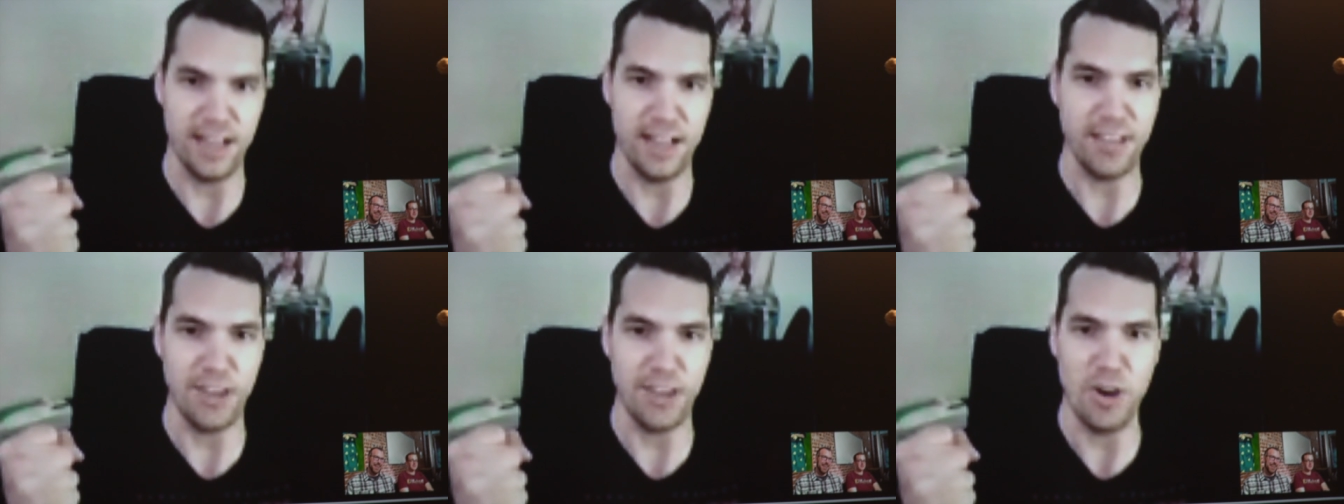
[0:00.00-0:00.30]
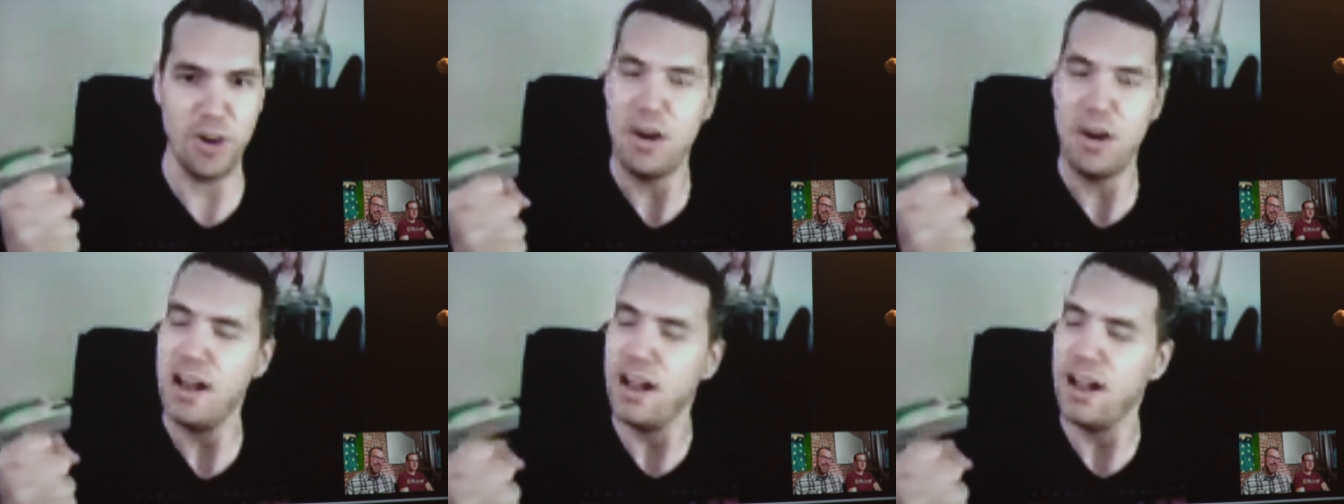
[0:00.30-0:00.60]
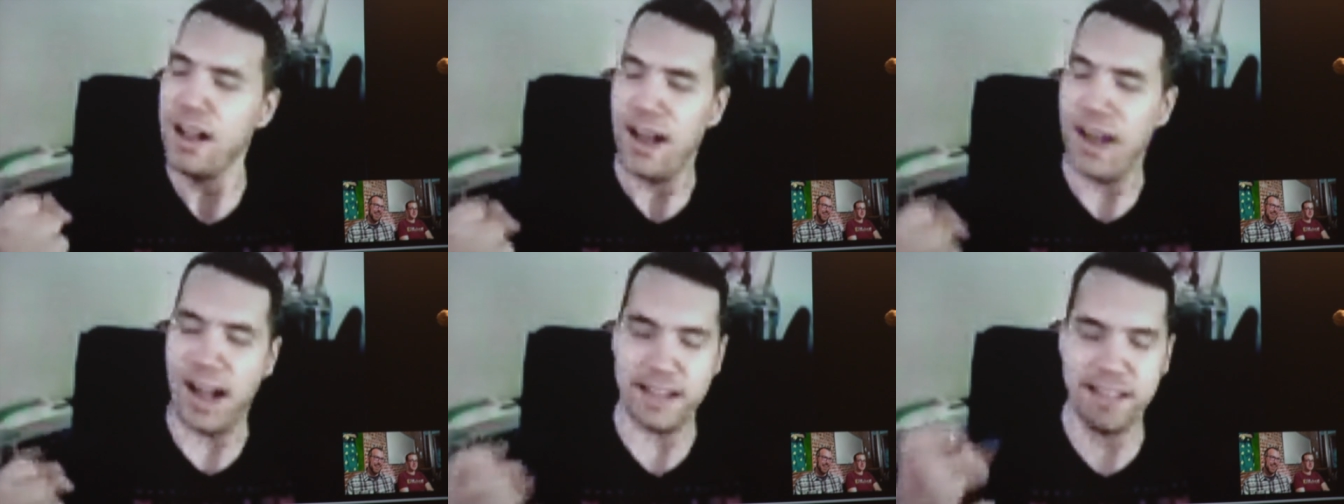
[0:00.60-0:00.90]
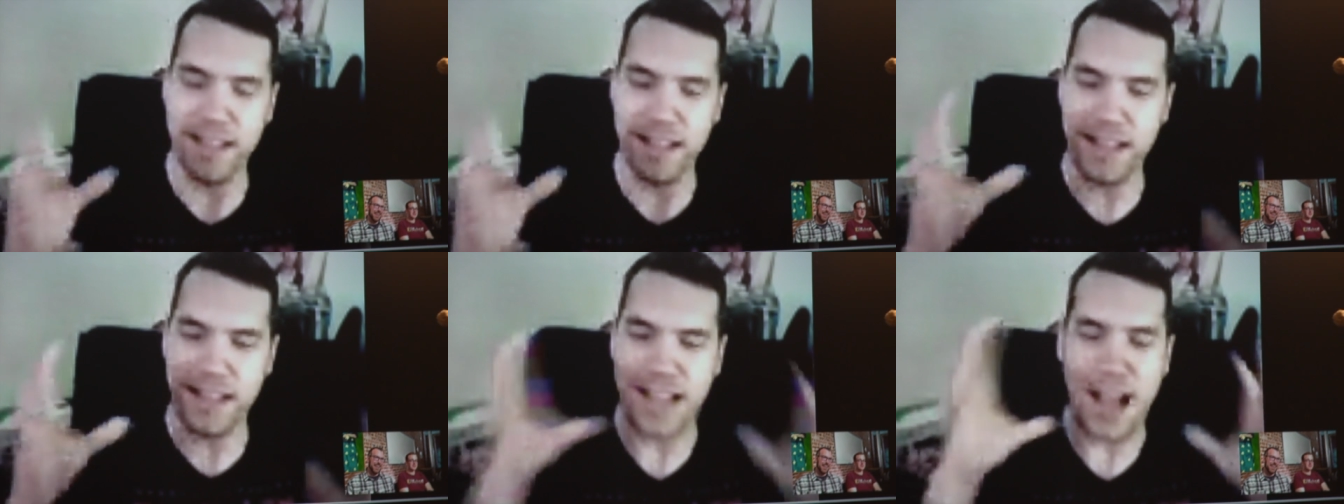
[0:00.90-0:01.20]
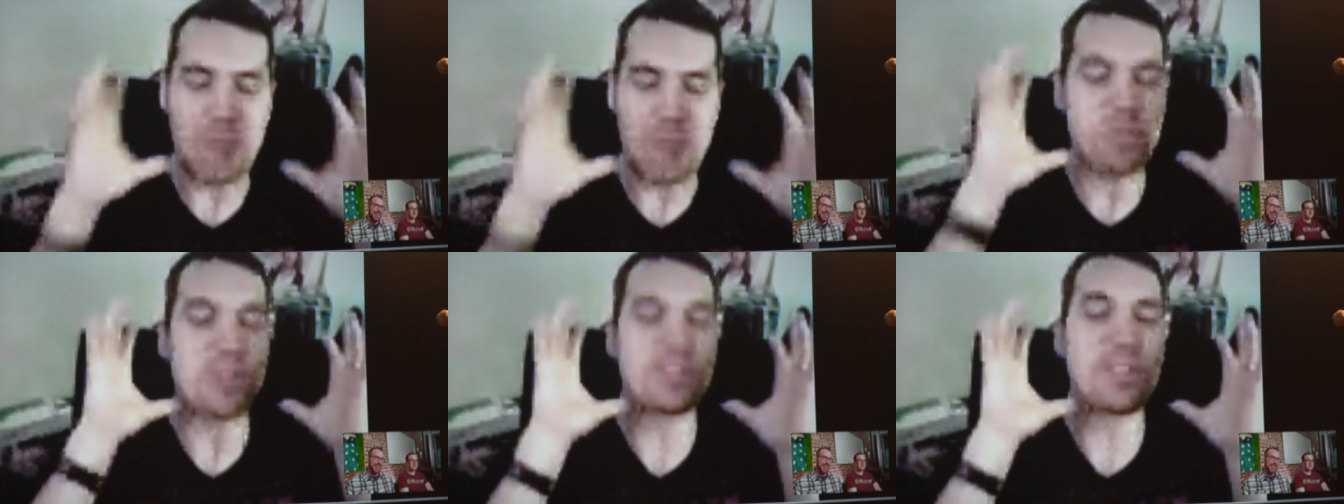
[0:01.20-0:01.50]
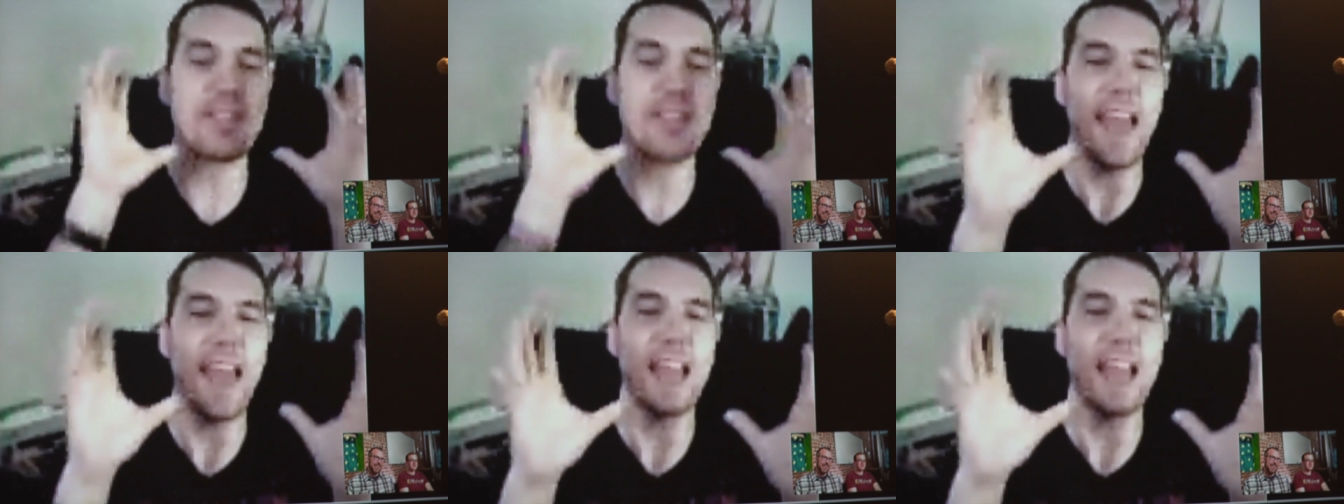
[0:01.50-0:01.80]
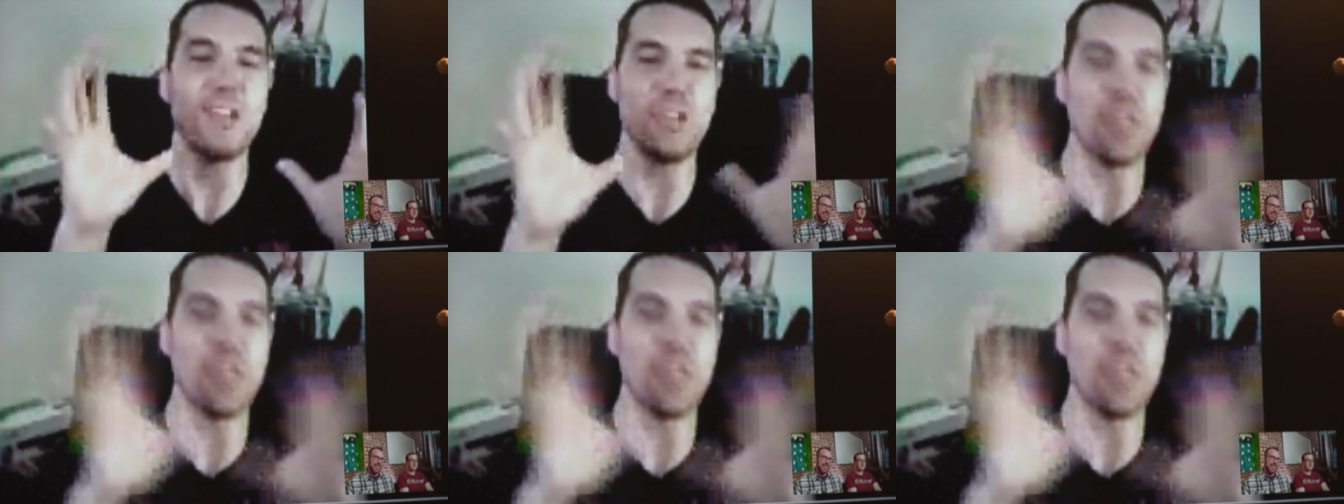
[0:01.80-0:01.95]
And so I think I'm just saying,